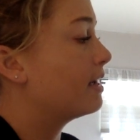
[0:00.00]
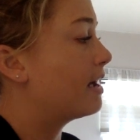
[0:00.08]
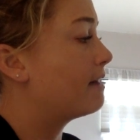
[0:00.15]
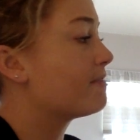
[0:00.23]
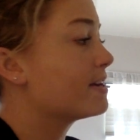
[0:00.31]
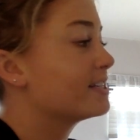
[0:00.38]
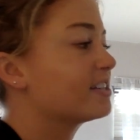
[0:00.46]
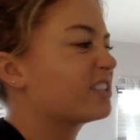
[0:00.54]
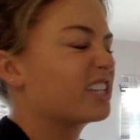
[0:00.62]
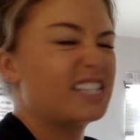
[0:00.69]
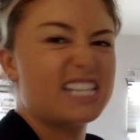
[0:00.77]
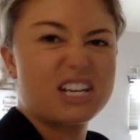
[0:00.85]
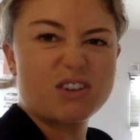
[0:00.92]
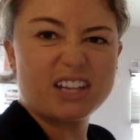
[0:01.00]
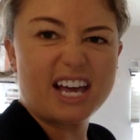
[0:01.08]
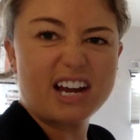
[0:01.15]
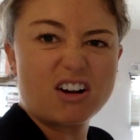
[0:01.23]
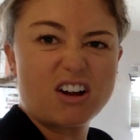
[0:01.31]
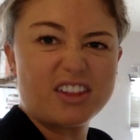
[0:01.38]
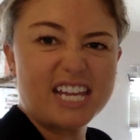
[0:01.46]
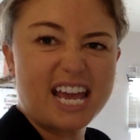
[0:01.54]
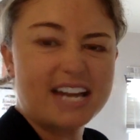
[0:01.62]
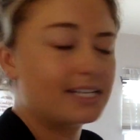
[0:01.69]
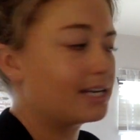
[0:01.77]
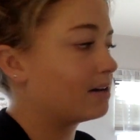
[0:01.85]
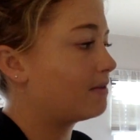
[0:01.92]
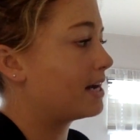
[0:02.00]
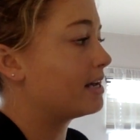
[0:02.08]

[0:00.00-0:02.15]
And friends, there's a secret letter on the end here.